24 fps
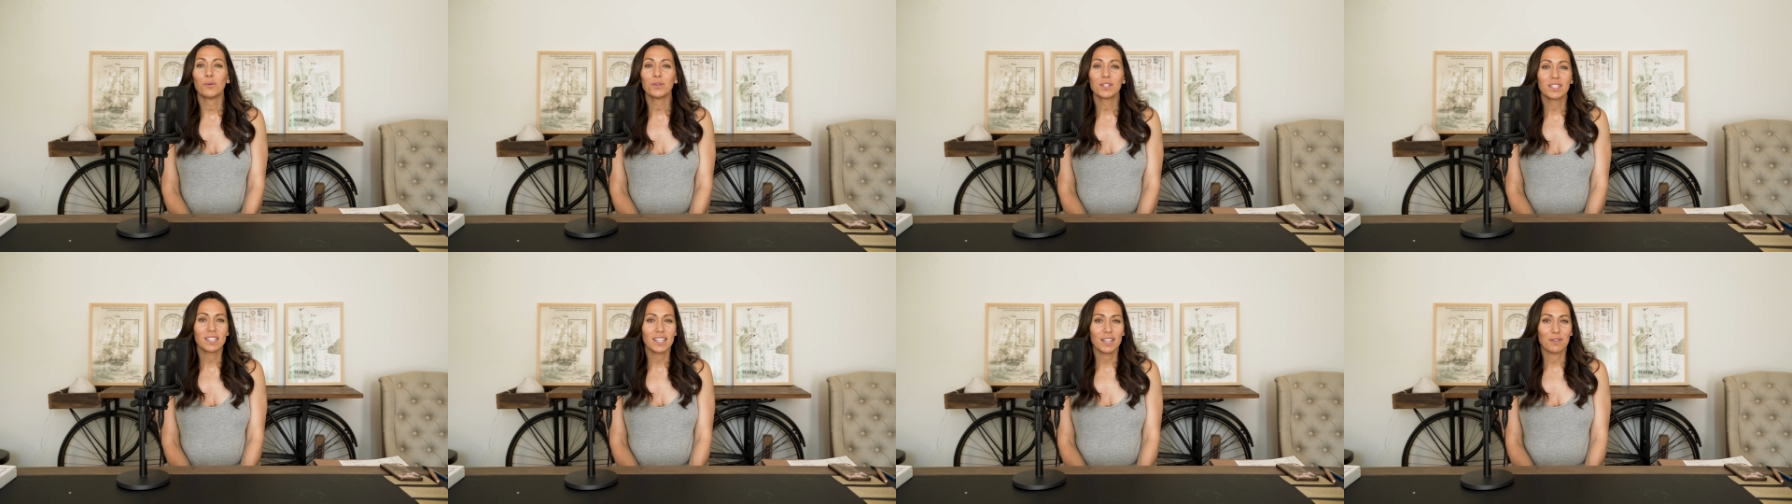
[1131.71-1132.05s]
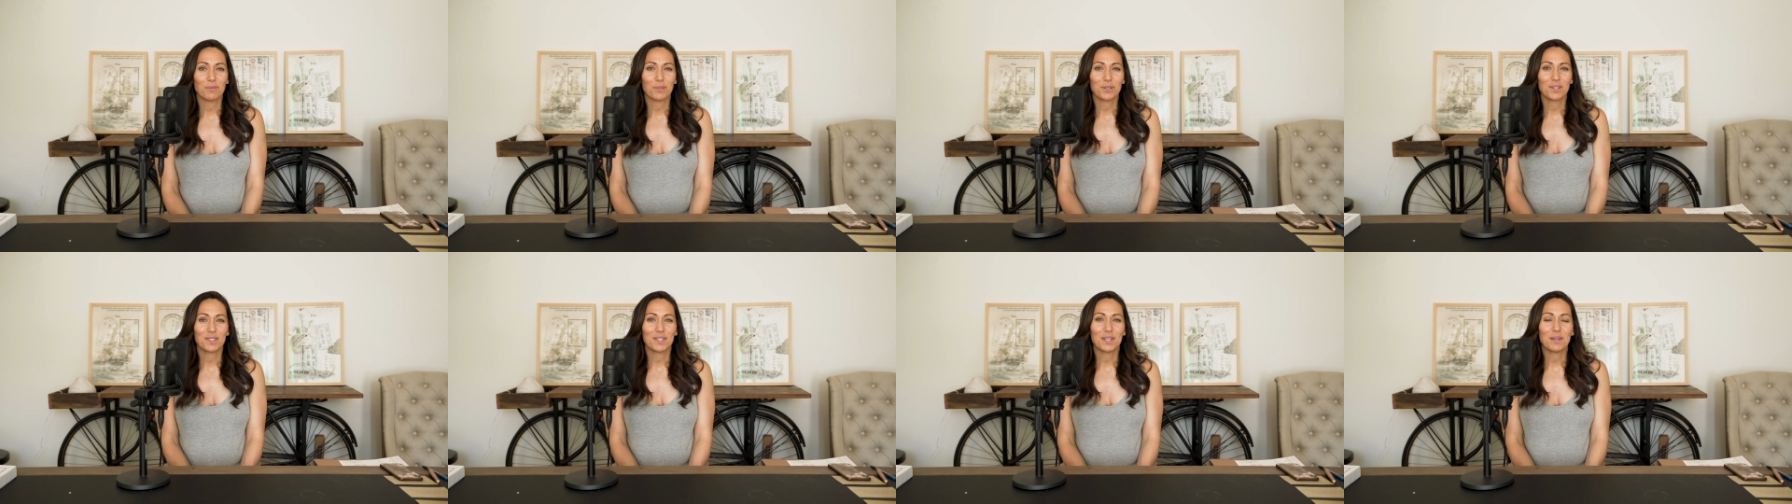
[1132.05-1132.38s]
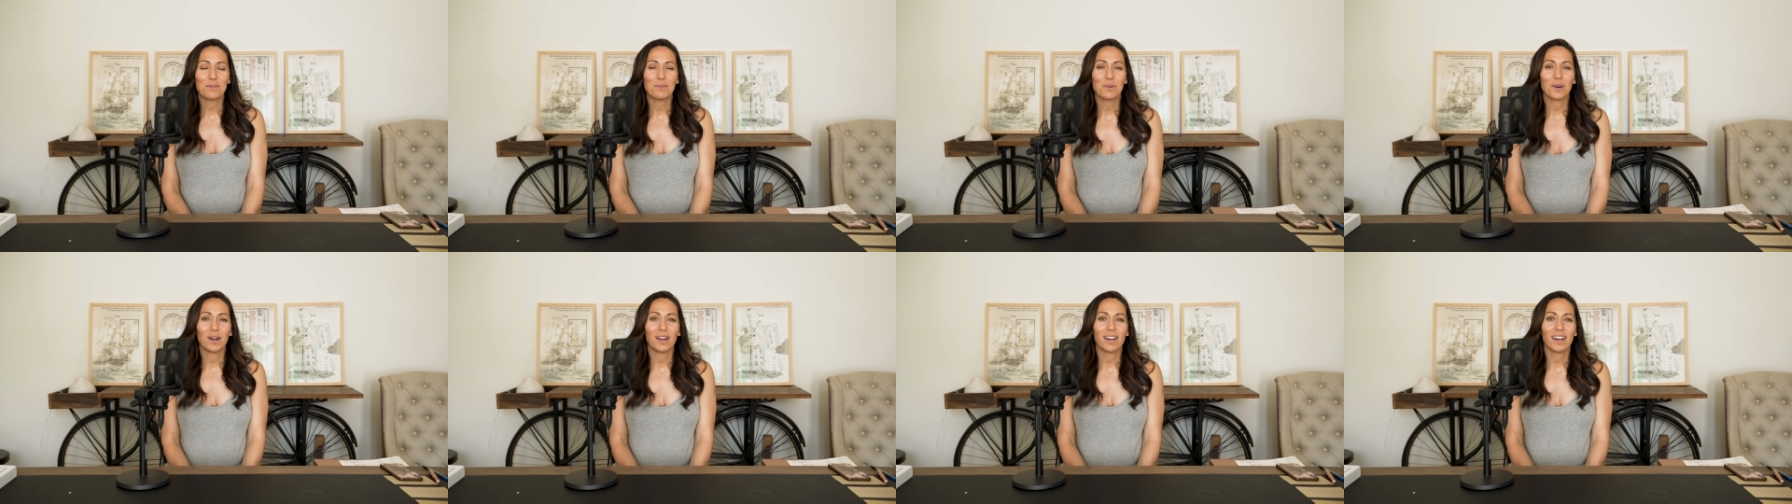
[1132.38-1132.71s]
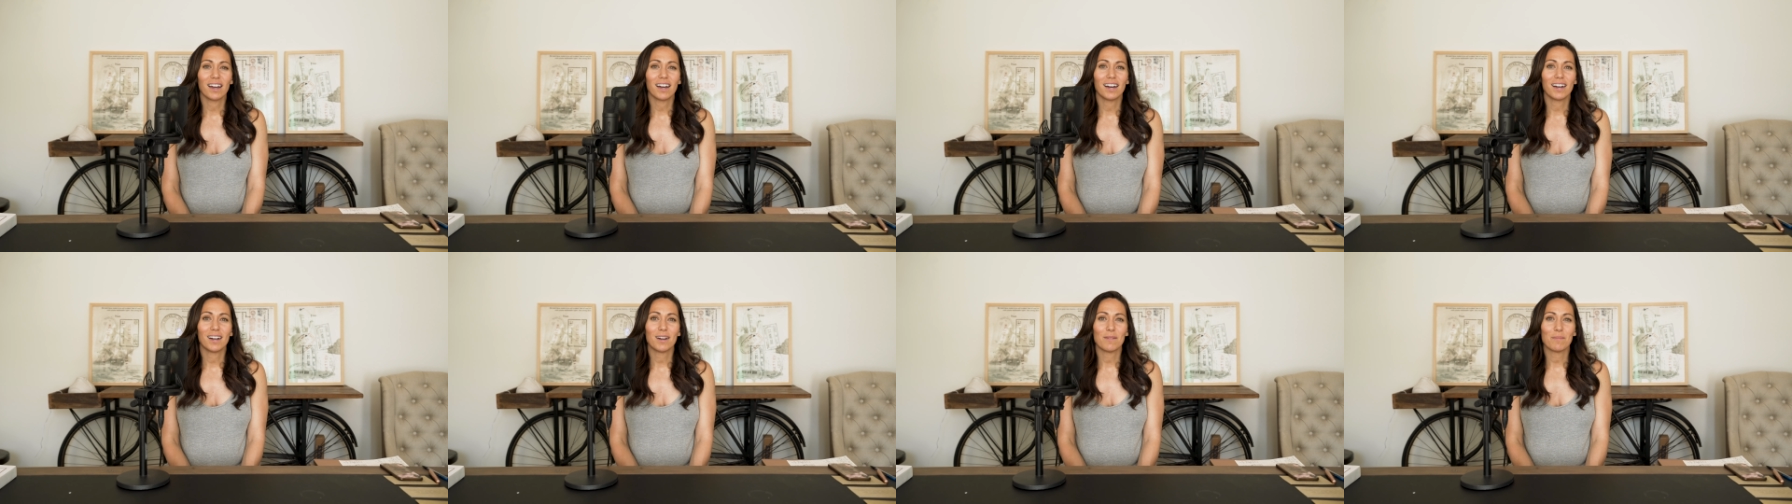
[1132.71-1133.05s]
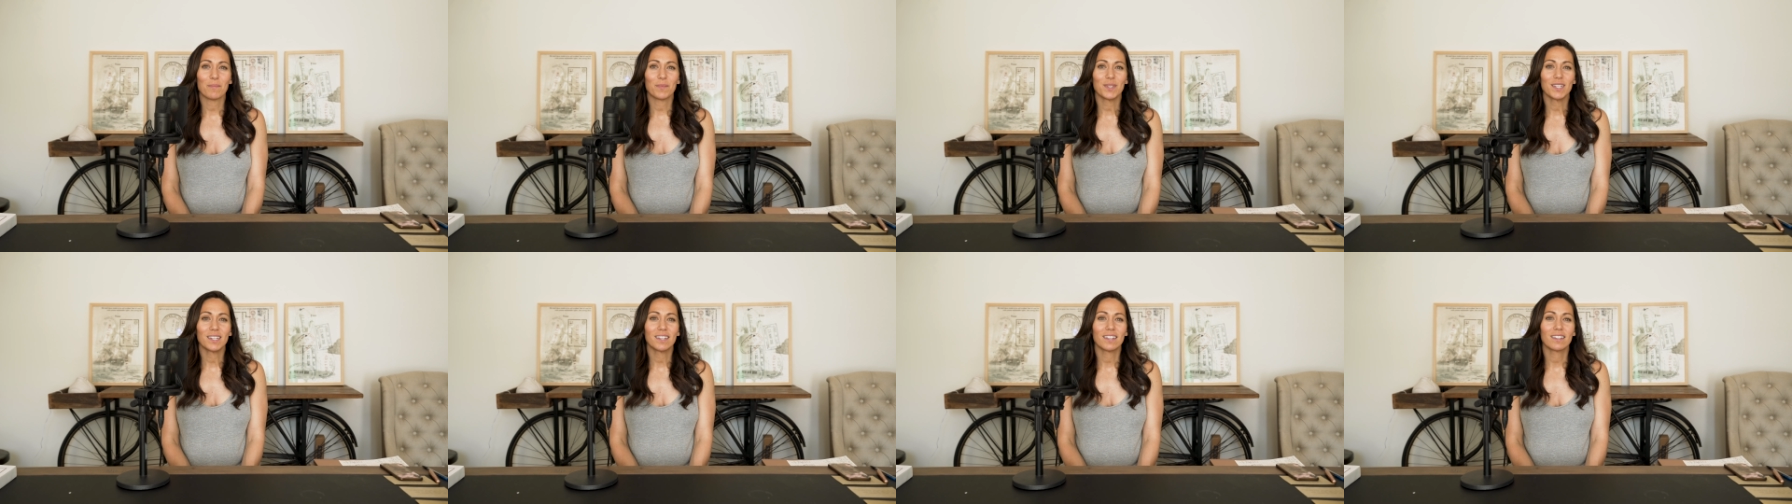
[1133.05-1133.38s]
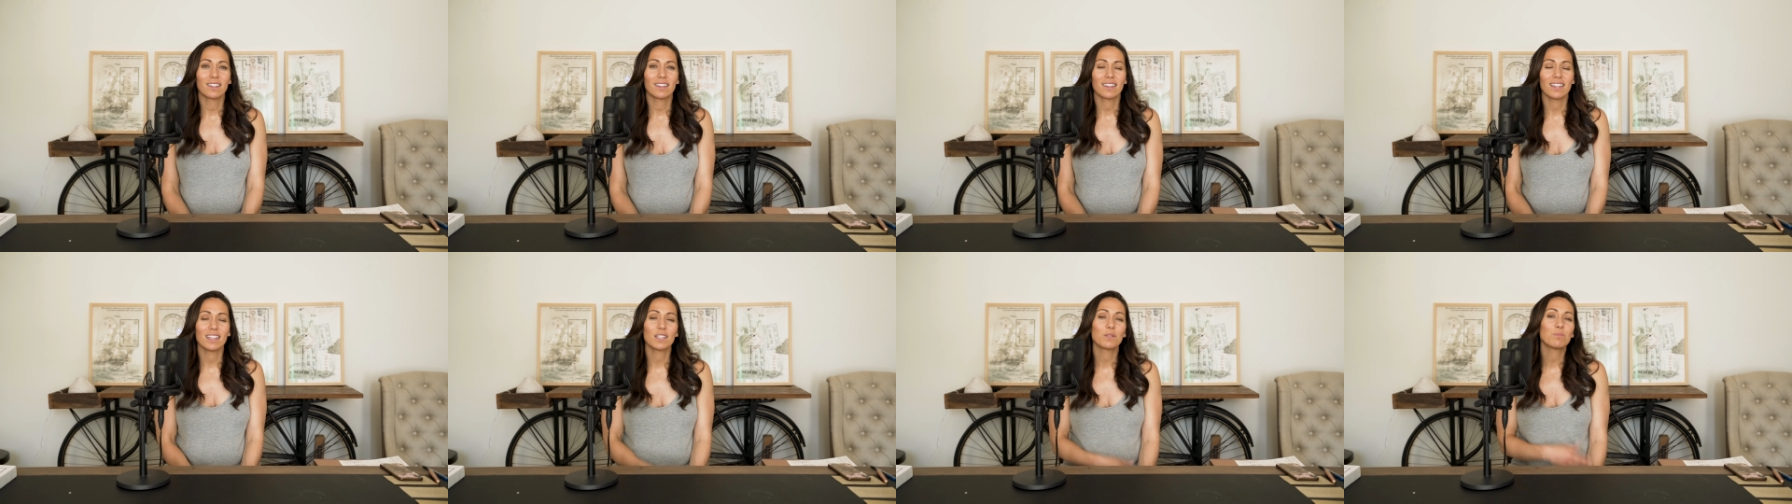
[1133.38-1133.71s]
we'll see we'll see what um,
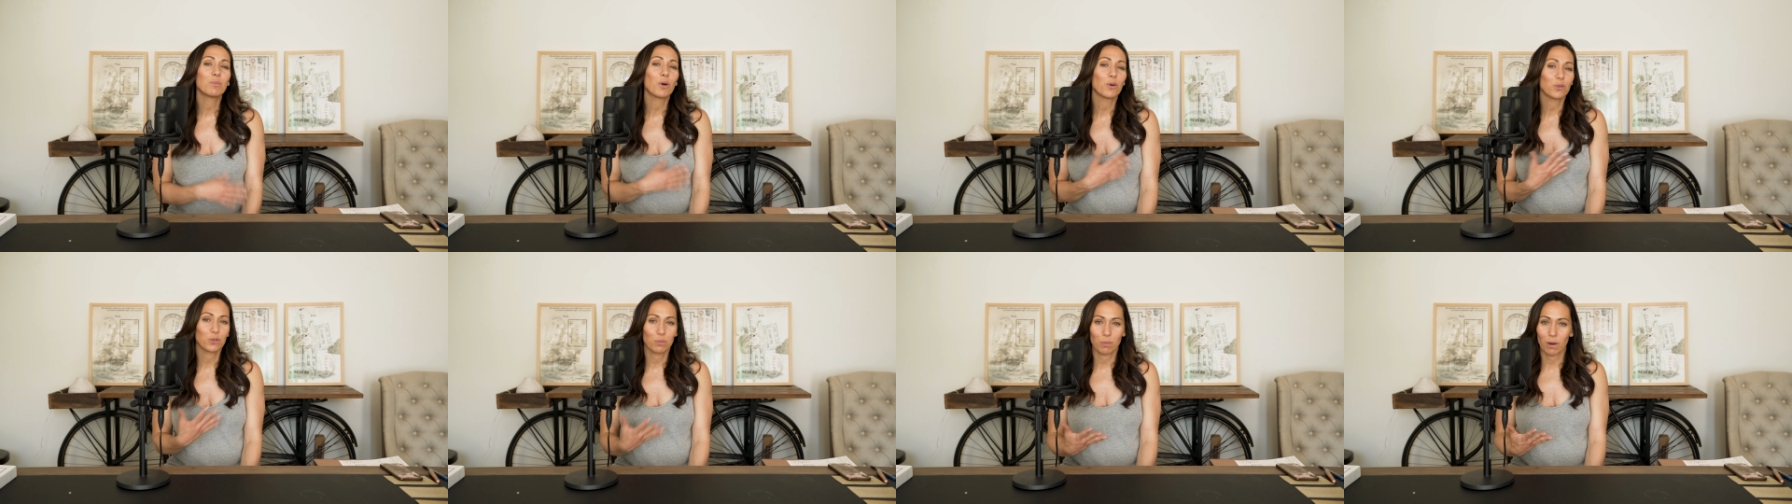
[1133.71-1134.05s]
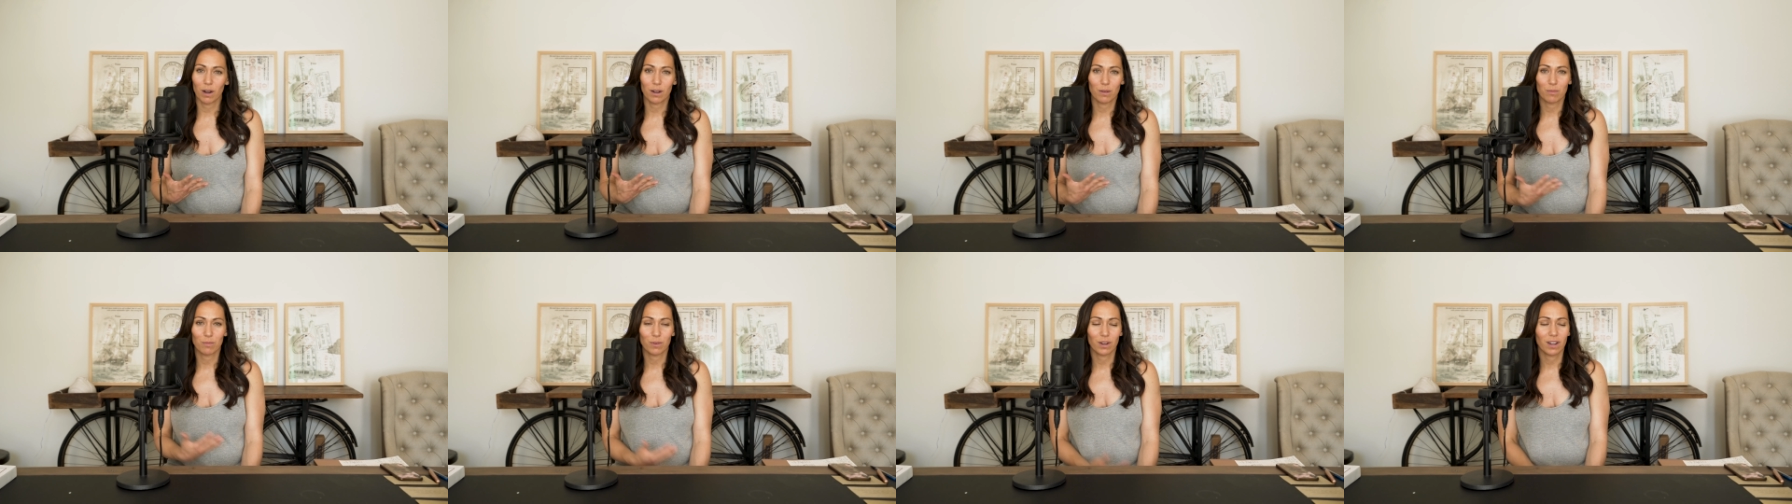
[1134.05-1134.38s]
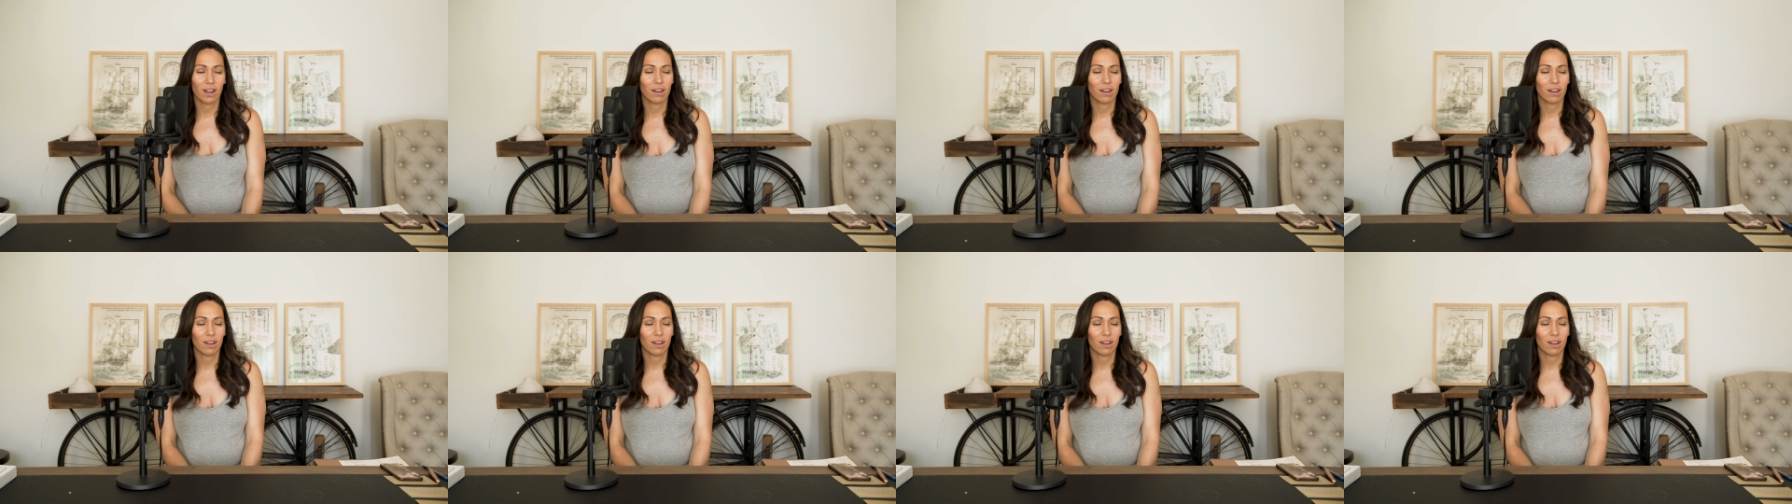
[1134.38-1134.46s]
this postpartum